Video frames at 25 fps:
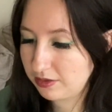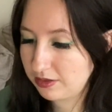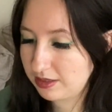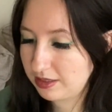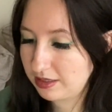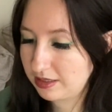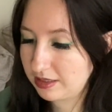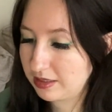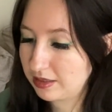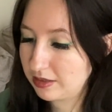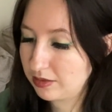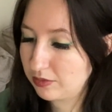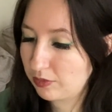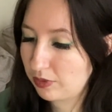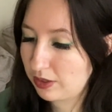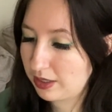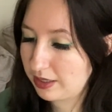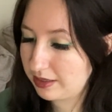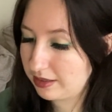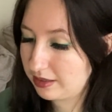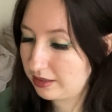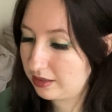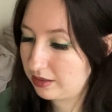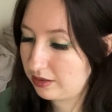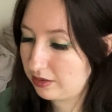This Is Why
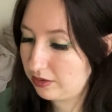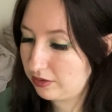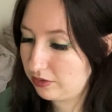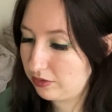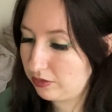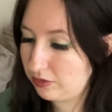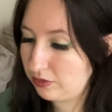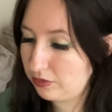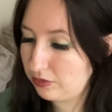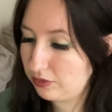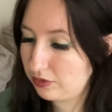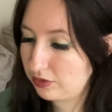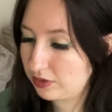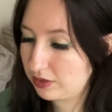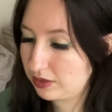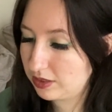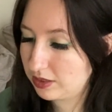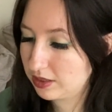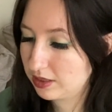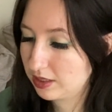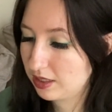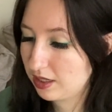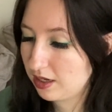the News,